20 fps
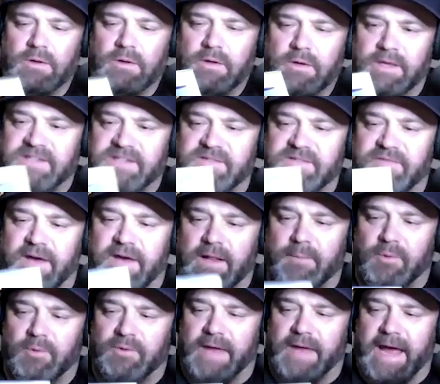is
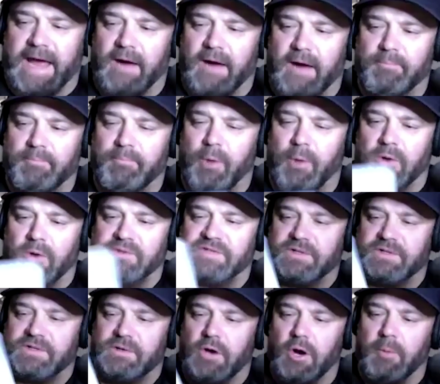available now.
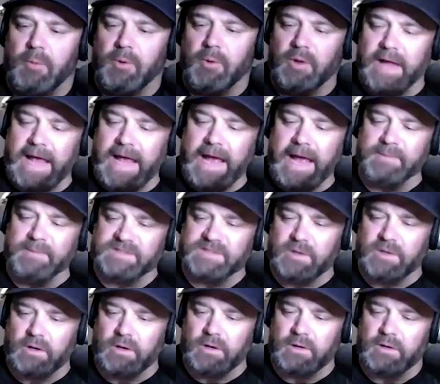Barnes & Noble,
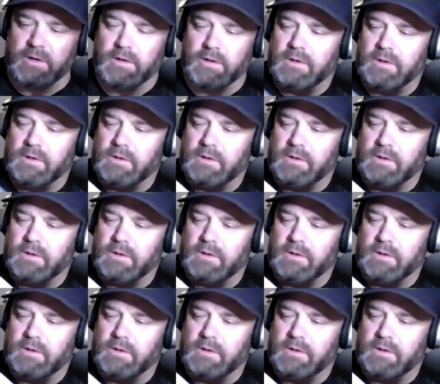Amazon.